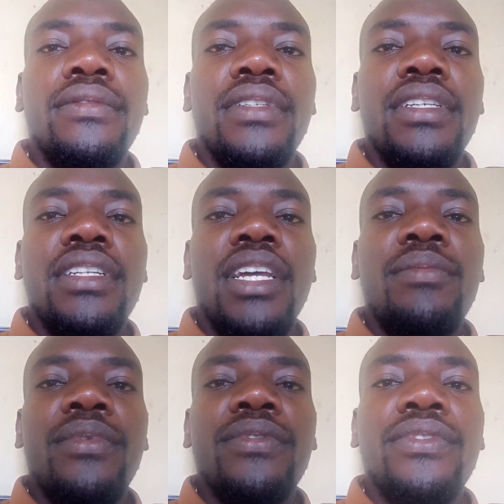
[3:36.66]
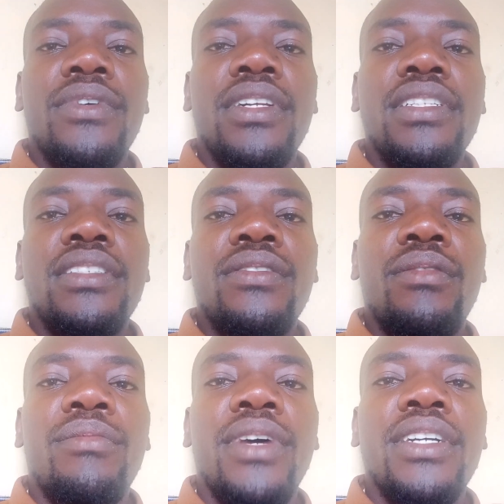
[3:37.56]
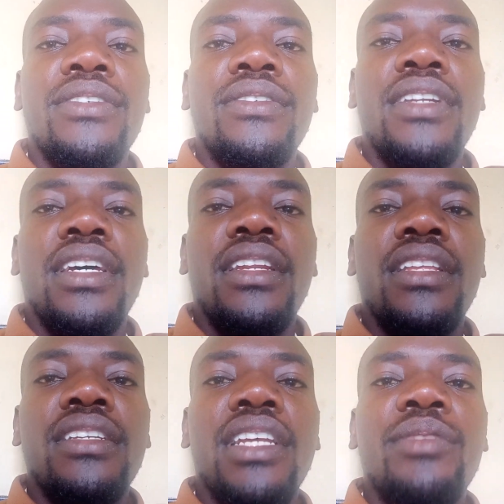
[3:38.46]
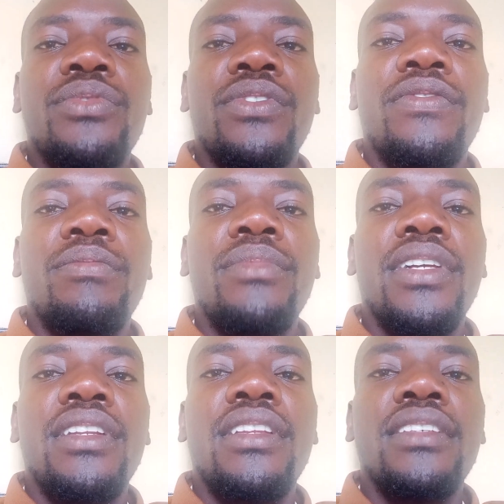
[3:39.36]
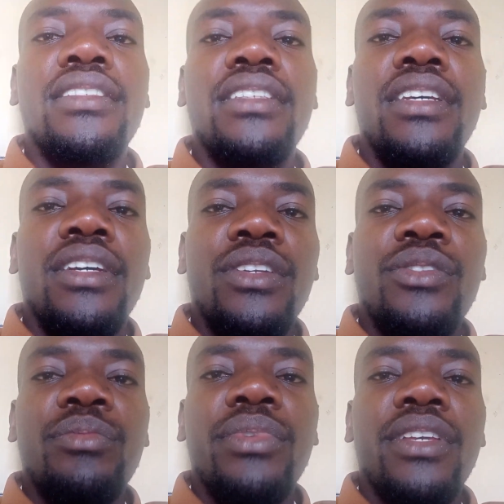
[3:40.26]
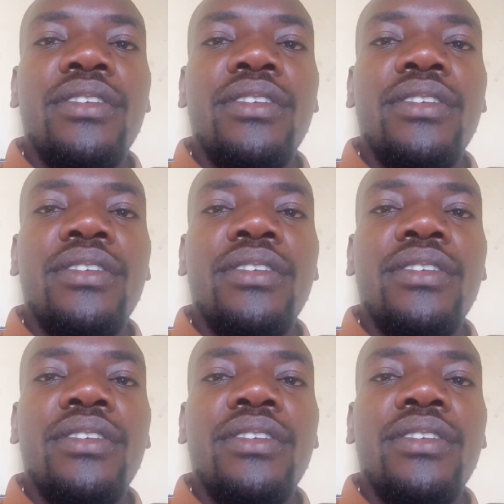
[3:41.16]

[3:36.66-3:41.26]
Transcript: the type of soils compaction and the types of buildings to be